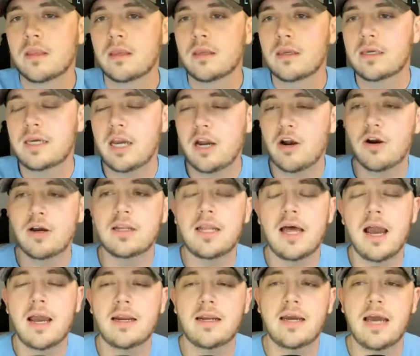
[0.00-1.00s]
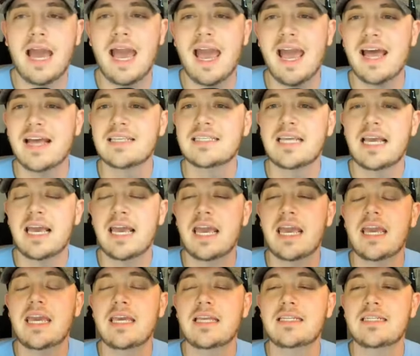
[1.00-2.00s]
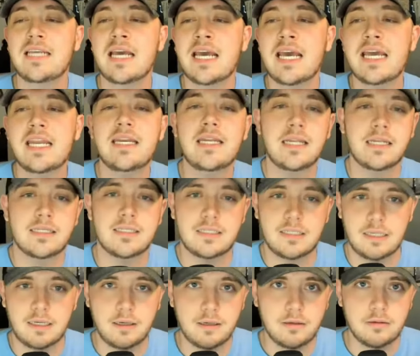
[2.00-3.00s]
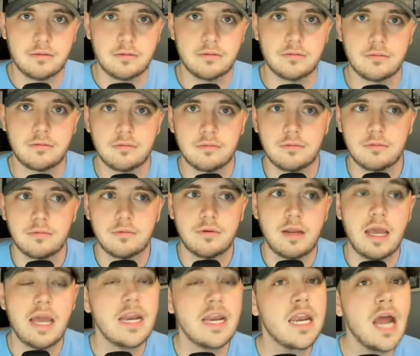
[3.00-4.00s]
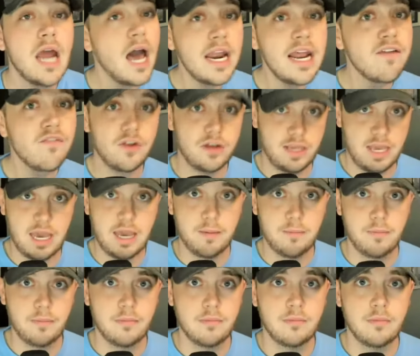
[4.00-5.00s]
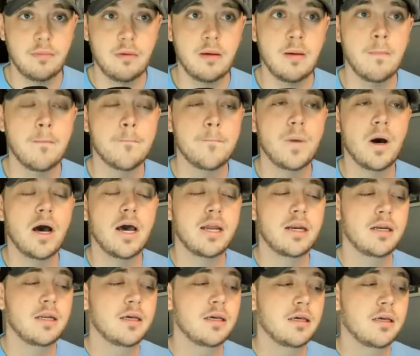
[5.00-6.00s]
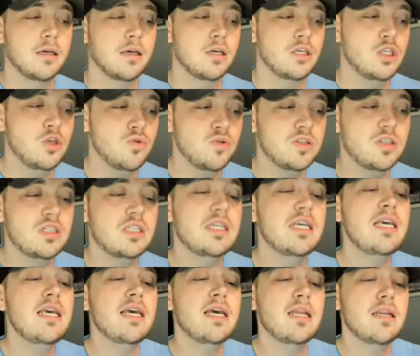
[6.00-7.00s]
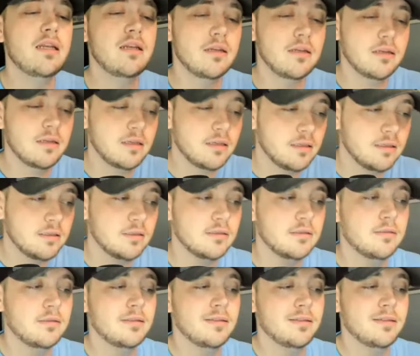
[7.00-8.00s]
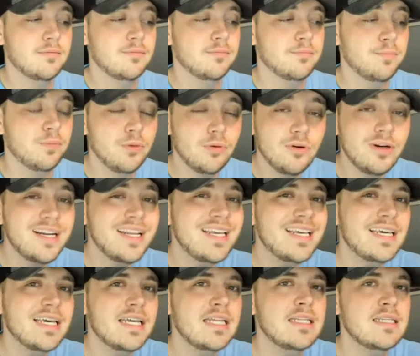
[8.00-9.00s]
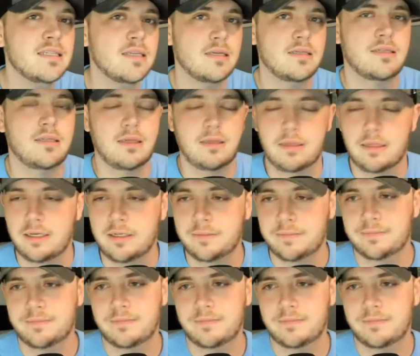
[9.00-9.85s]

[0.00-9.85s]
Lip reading: Carolina has a tendency, and not every game, but you see it pretty consistently,